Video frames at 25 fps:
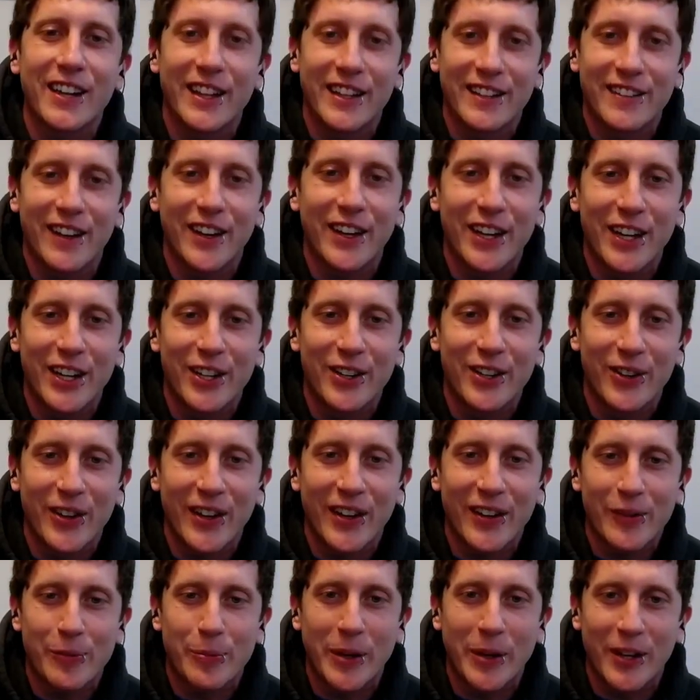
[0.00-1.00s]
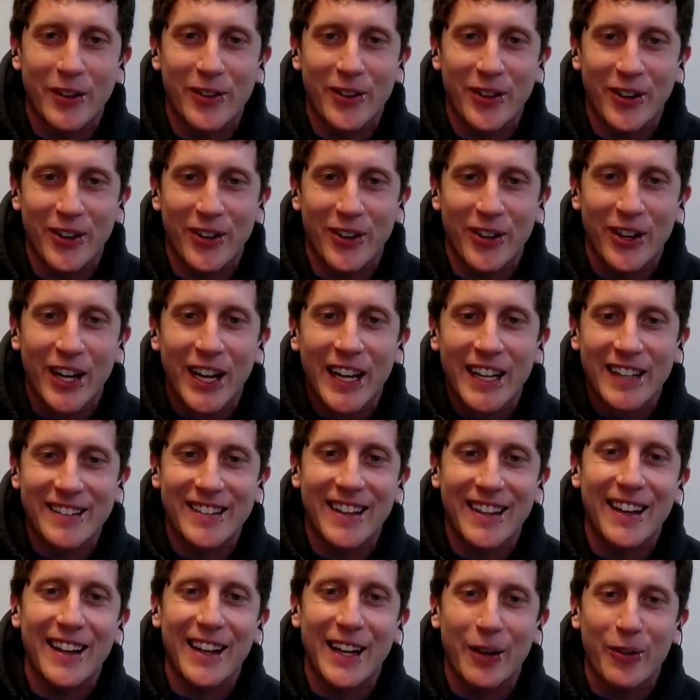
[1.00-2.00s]
tell you to do this, because it's
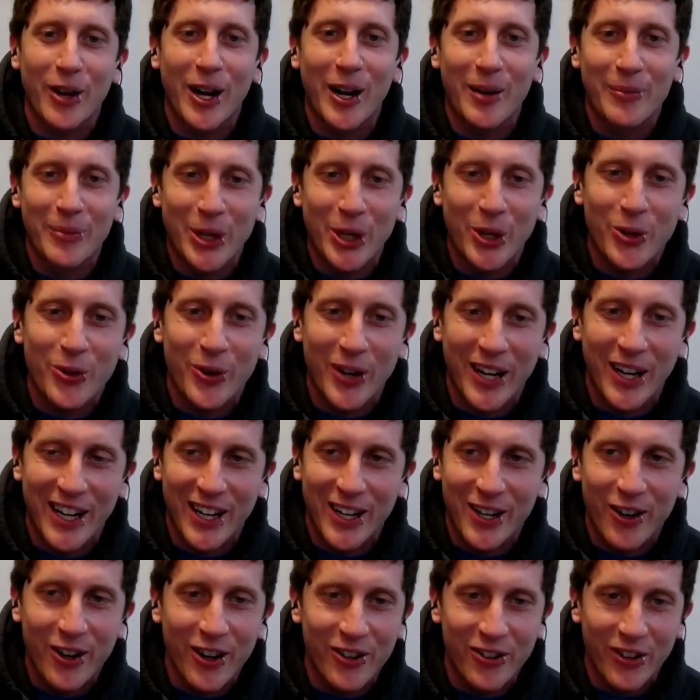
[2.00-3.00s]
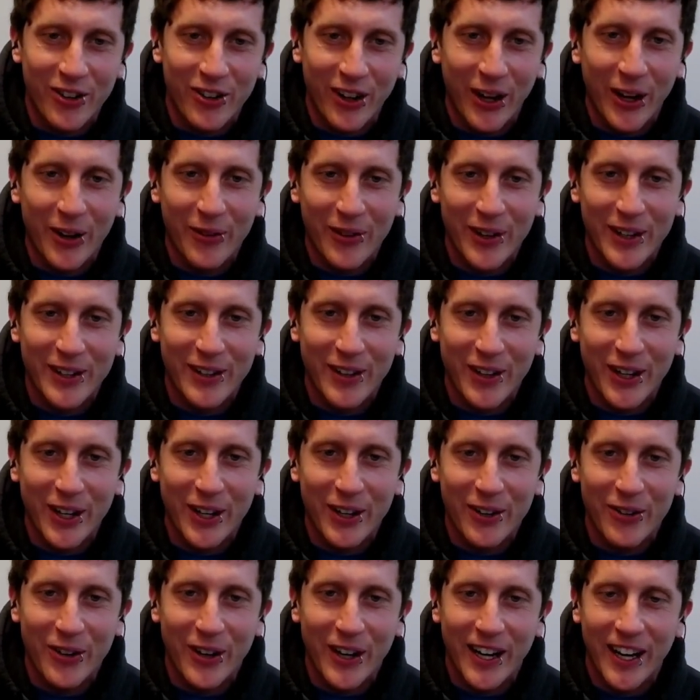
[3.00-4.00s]
not like raw milk where I go to jail if I tell you to
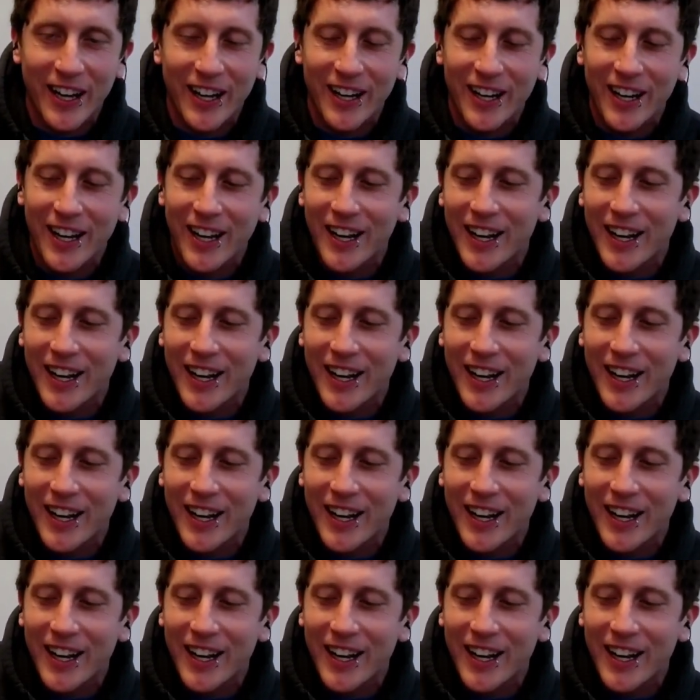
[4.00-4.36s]
drink it.